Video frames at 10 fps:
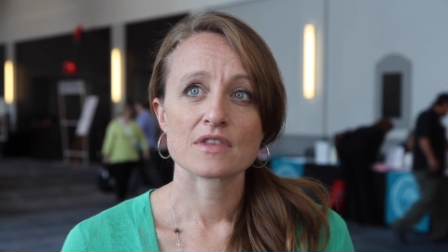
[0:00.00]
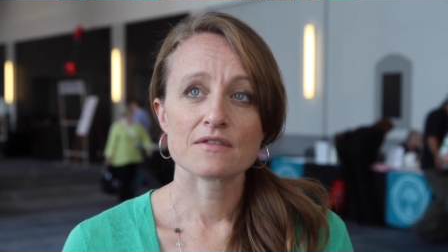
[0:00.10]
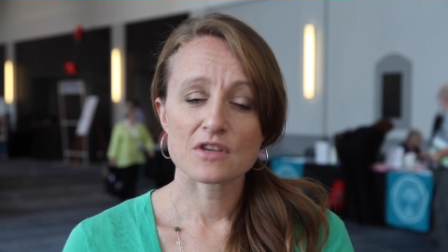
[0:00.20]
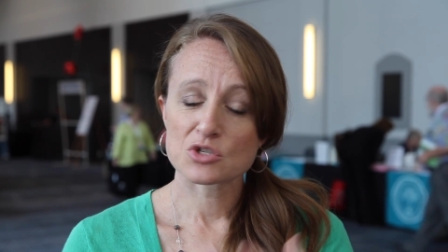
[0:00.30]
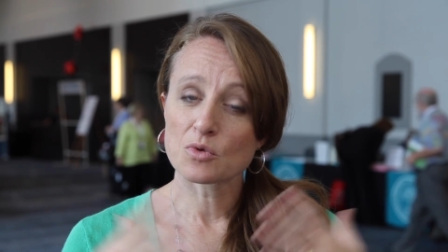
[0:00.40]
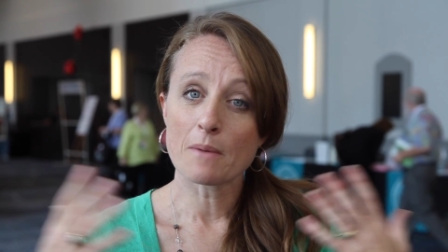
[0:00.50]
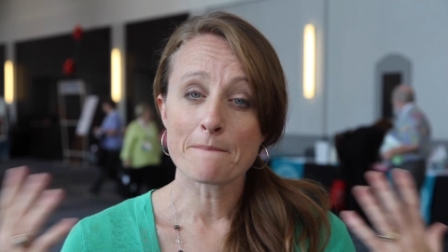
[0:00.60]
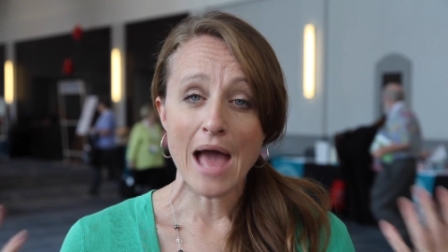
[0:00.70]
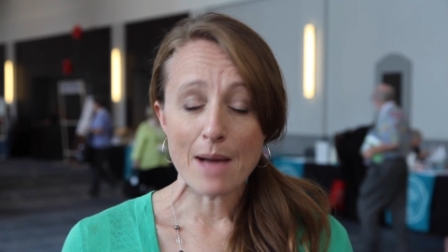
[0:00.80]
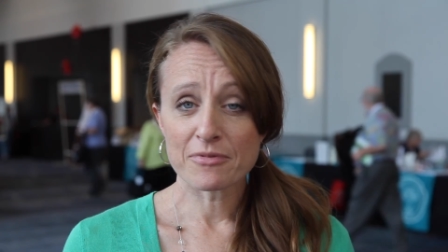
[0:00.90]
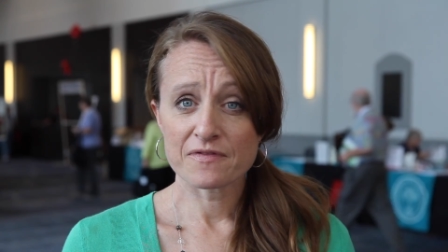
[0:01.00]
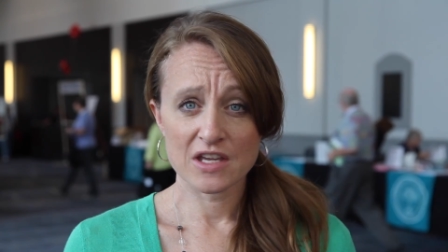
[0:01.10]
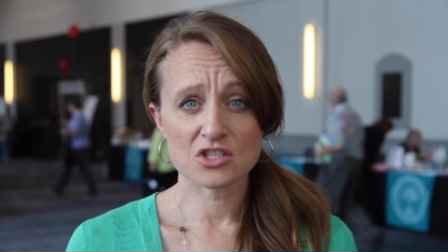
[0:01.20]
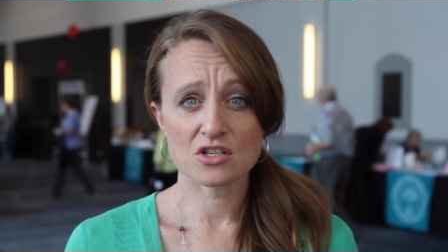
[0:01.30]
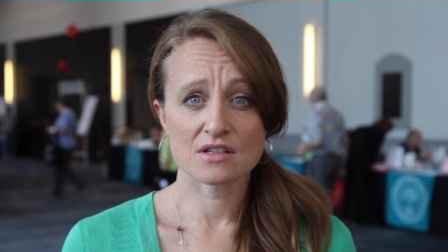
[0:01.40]
the visual map
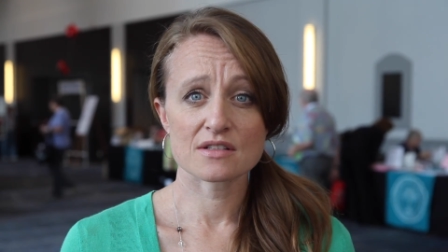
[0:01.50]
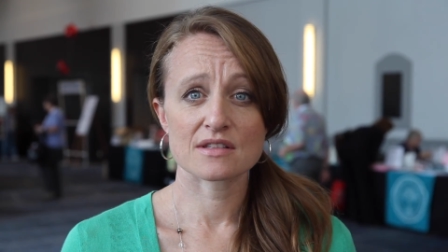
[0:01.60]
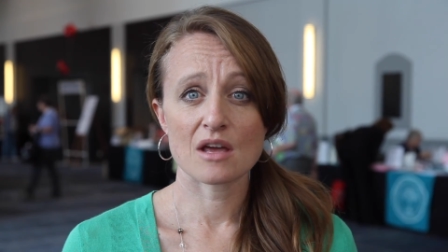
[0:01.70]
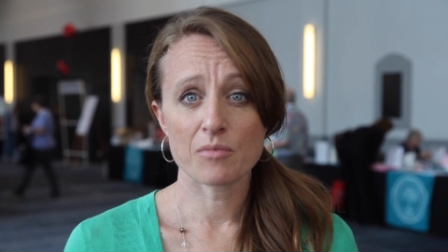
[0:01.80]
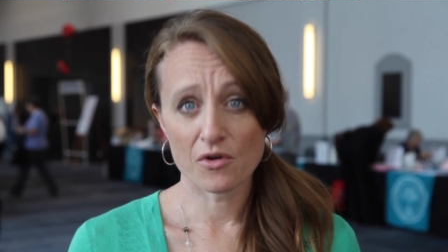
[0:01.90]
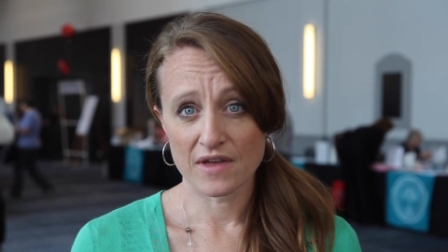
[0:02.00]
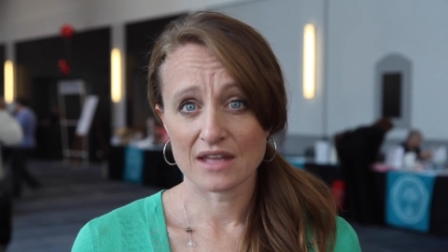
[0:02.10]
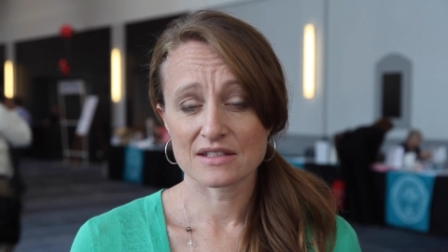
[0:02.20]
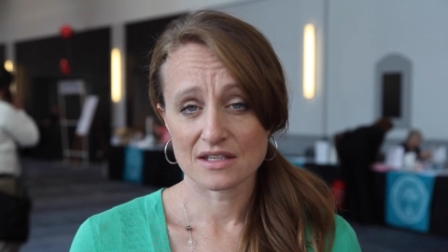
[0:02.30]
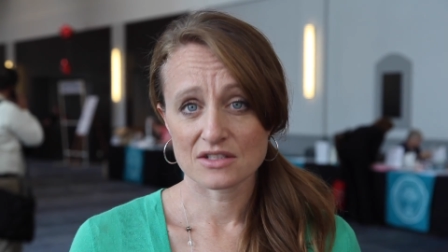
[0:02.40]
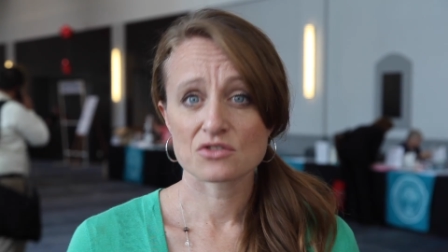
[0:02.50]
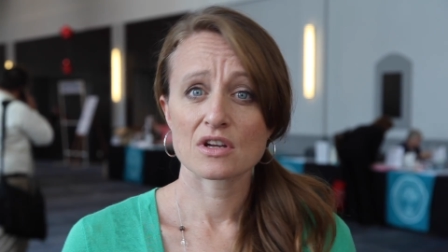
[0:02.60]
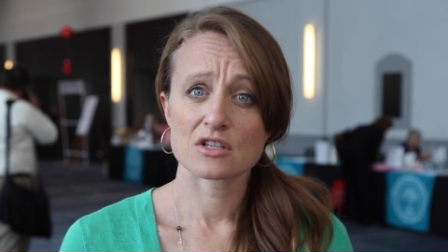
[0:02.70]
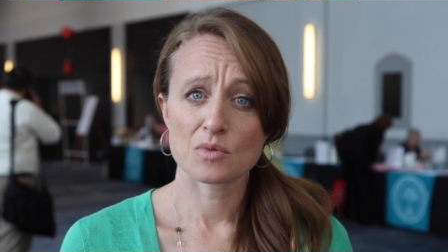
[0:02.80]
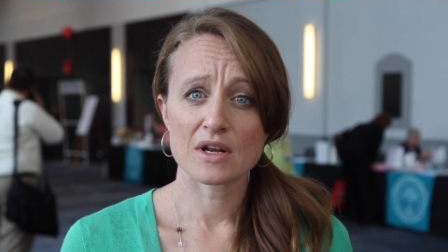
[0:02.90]
features that both
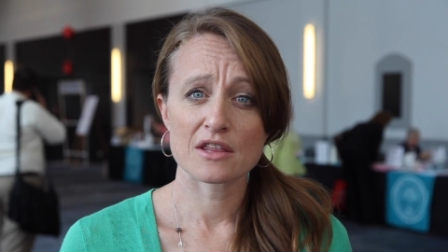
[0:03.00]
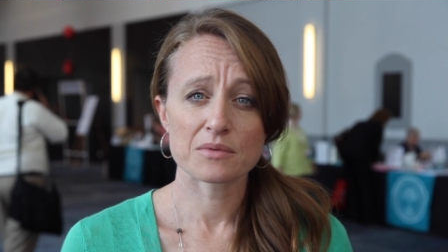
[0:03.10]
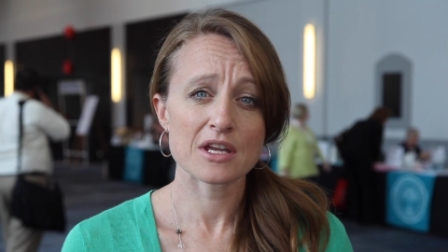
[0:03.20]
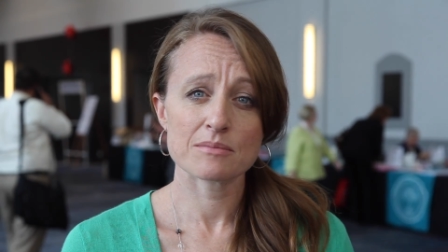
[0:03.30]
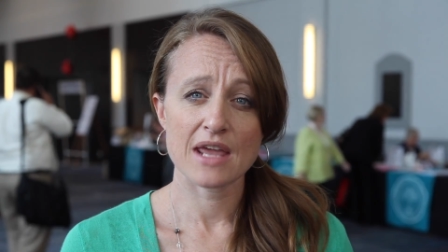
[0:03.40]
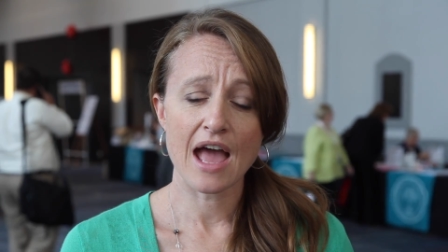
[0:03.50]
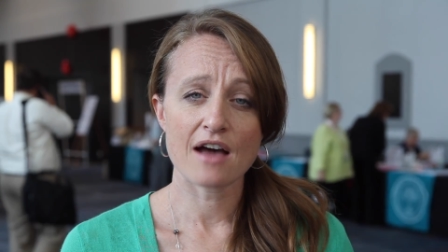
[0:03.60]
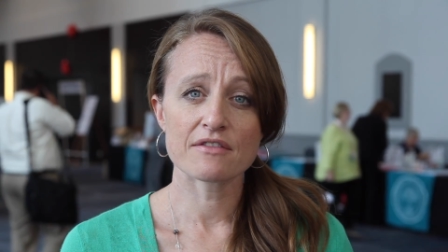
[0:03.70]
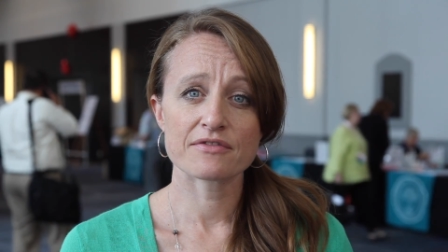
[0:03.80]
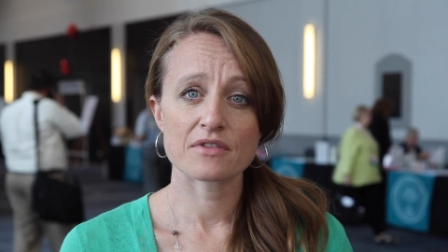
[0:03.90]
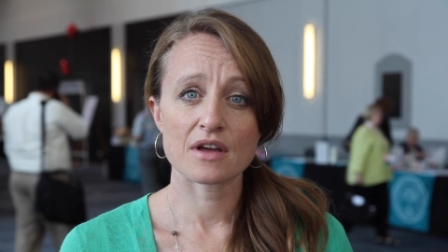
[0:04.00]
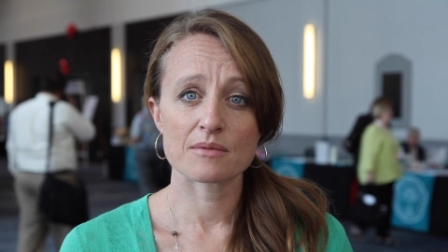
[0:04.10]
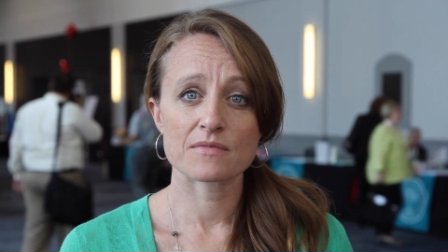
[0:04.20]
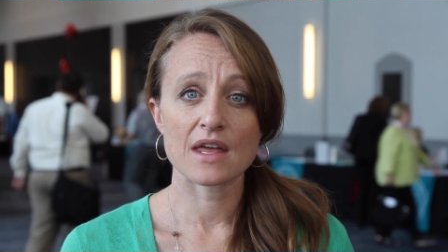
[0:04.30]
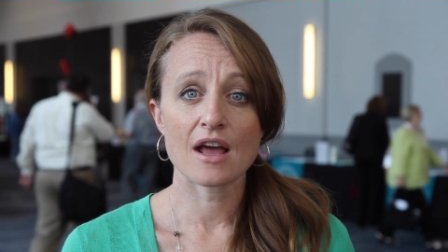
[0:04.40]
Ancestry and twenty-three and me have
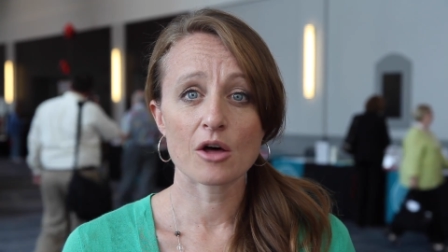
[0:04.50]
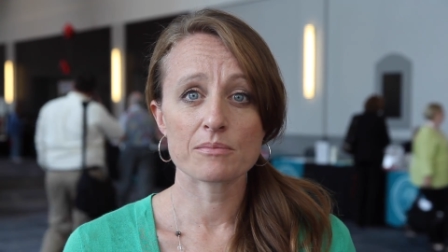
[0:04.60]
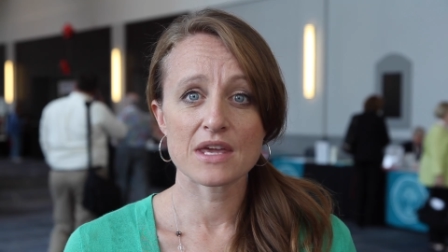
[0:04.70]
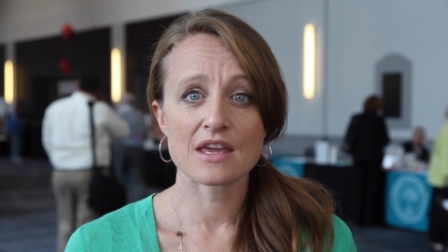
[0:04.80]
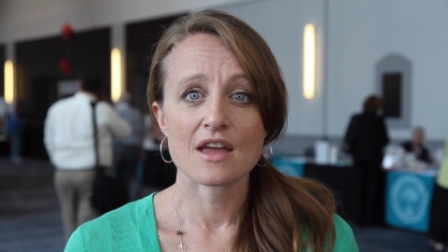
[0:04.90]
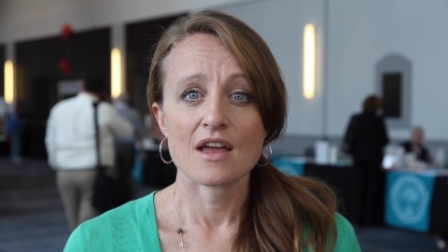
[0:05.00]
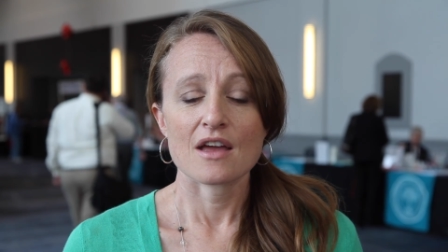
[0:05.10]
um, that help me